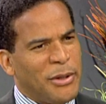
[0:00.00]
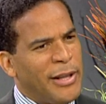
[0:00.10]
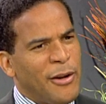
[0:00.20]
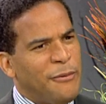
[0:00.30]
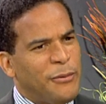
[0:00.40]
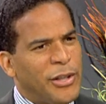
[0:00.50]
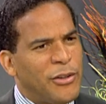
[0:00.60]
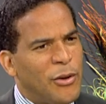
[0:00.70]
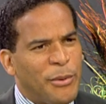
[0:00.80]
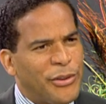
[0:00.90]
but they don't
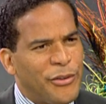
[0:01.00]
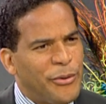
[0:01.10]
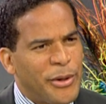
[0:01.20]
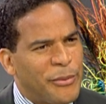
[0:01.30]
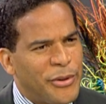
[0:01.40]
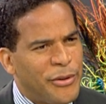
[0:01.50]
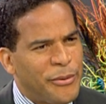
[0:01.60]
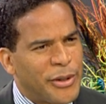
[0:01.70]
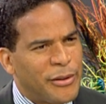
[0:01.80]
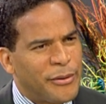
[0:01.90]
fully know what they're doing when they're
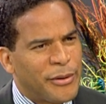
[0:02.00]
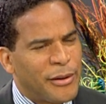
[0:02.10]
doing it, do they?